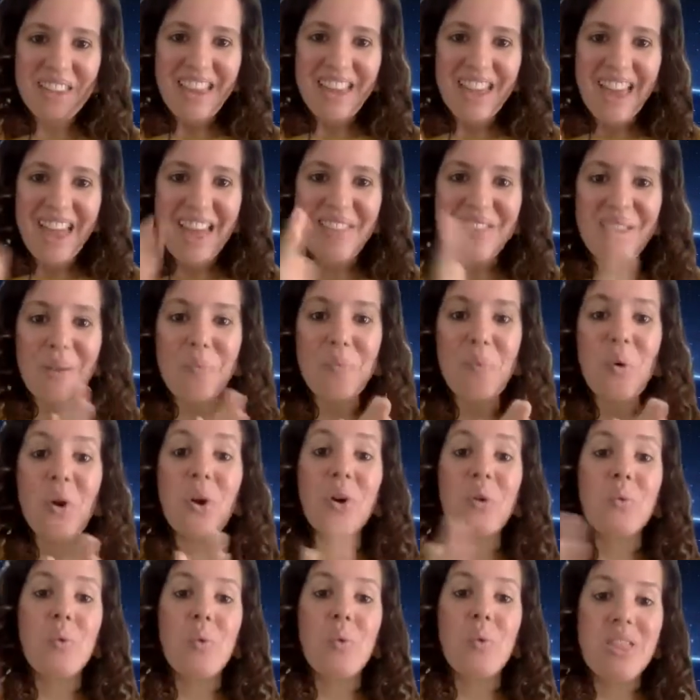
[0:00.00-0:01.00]
and then
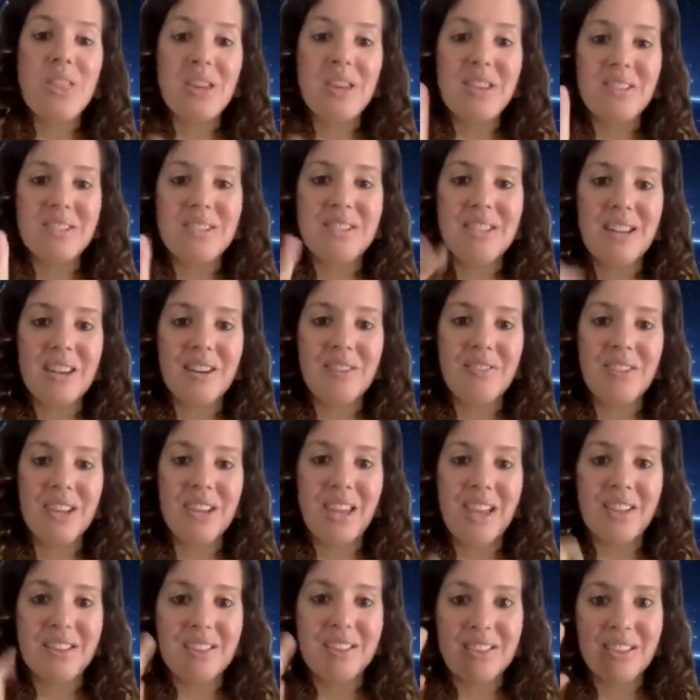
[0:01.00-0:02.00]
work with it instead of
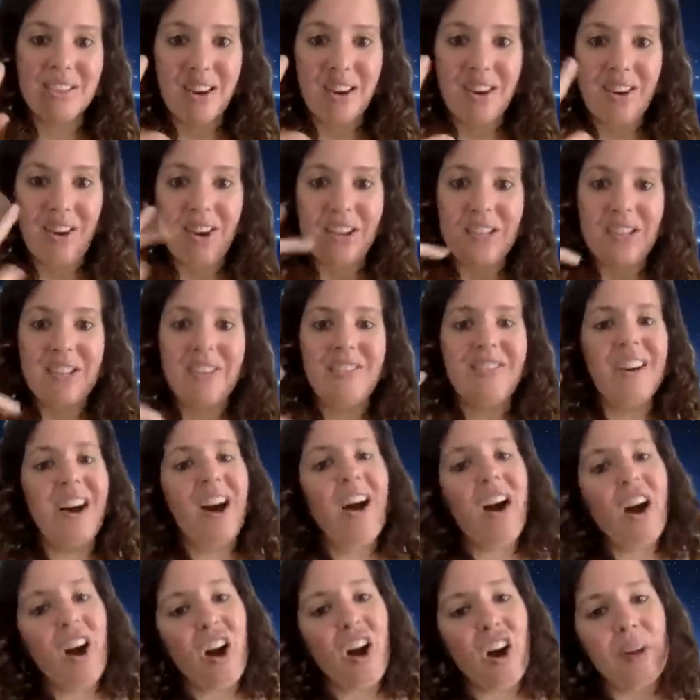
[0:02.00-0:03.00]
against it, and identify,
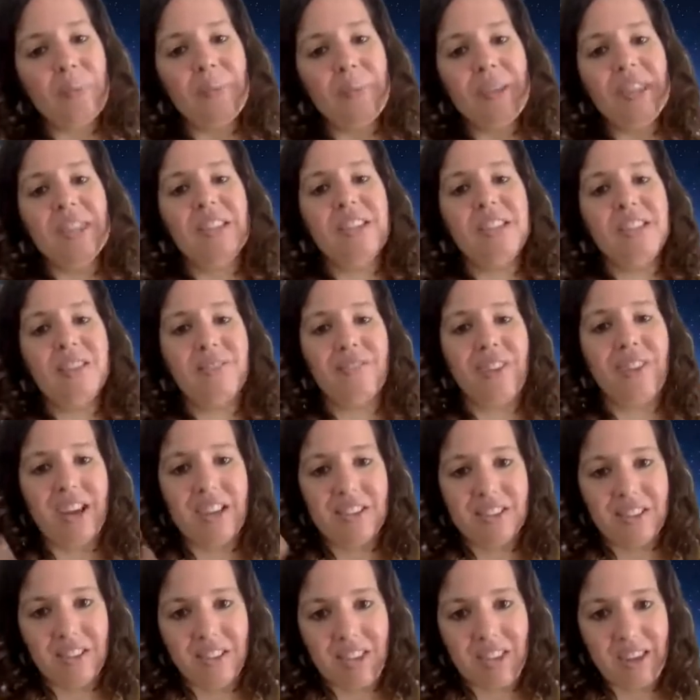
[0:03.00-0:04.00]
oh, I'm in this
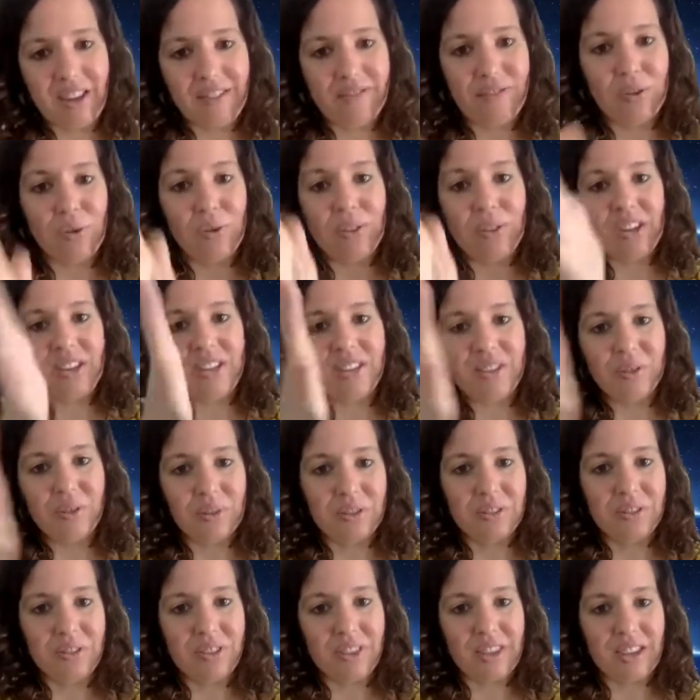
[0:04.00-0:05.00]
phase, and therefore these
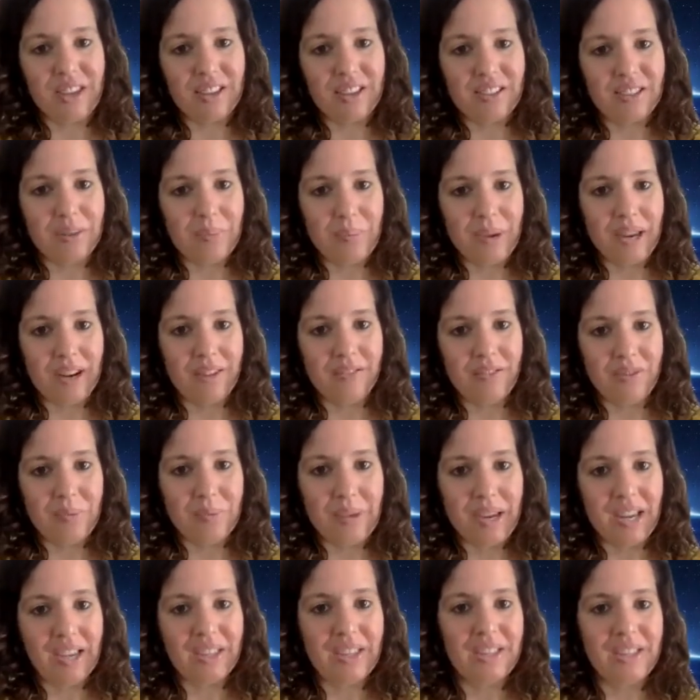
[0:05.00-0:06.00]
sorts of things are better for
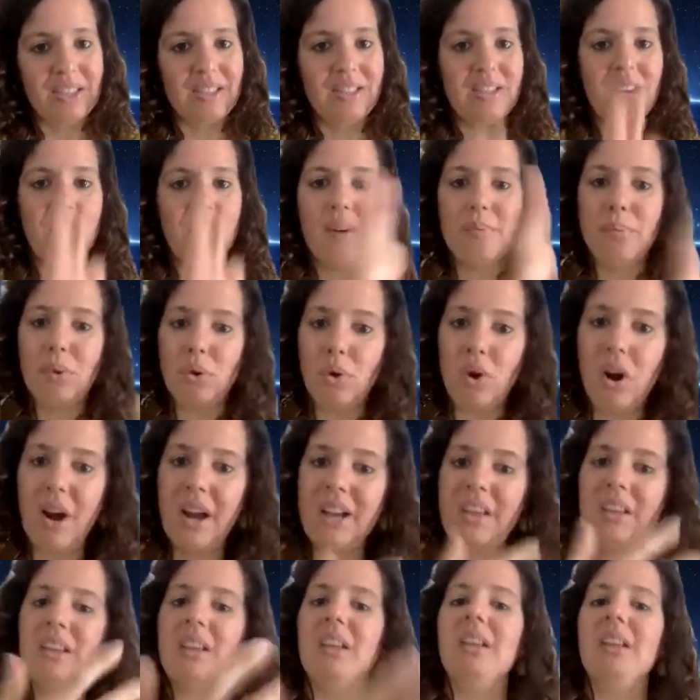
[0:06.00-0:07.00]
me at this time, or I
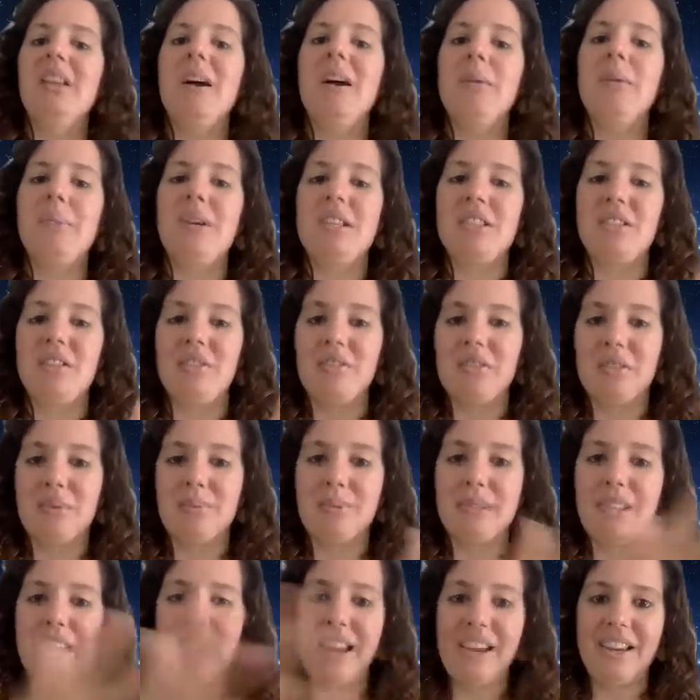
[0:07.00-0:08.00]
can allow myself some
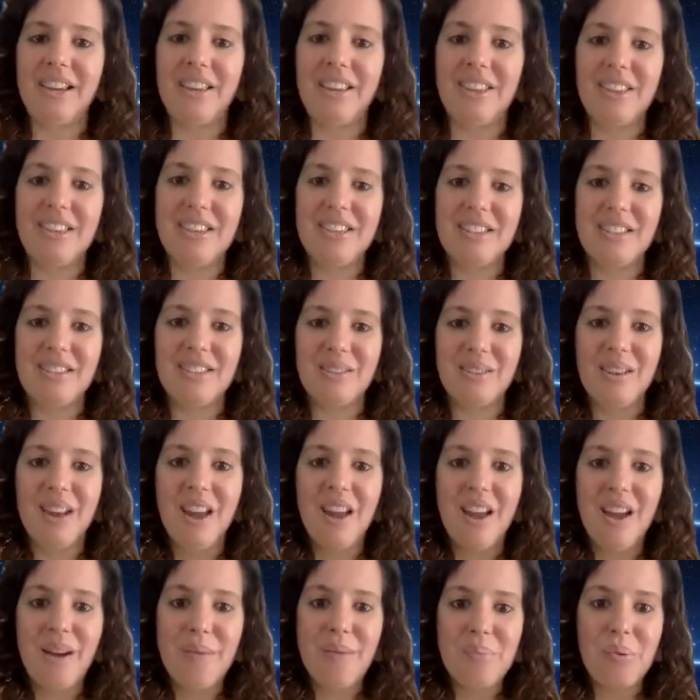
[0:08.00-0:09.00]
slack in this
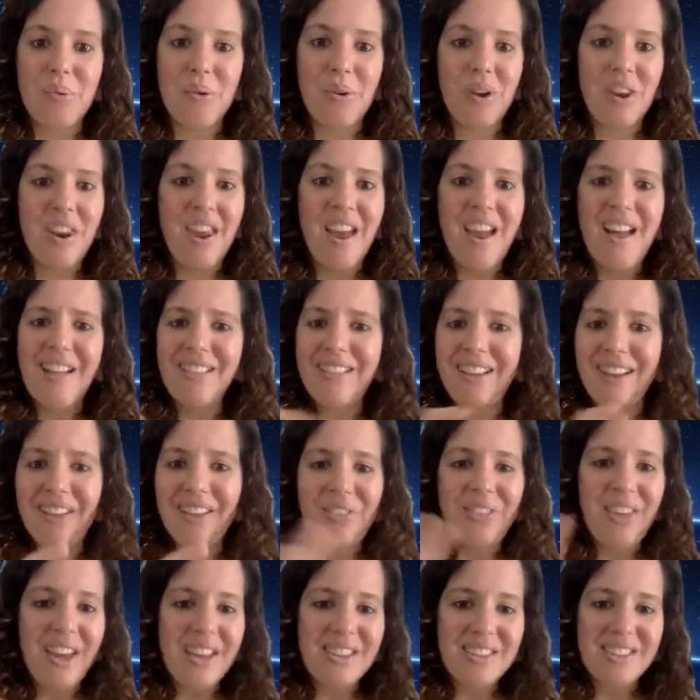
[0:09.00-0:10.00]
point. Like,
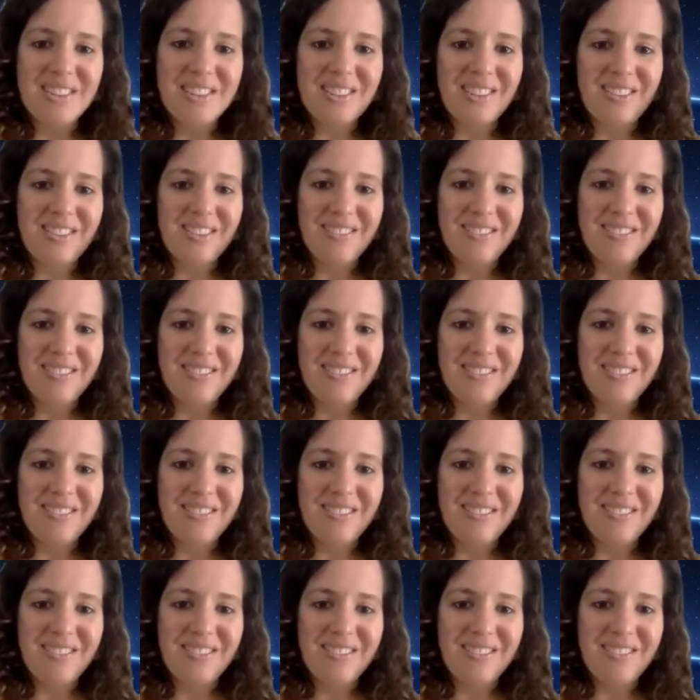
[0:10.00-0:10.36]
that's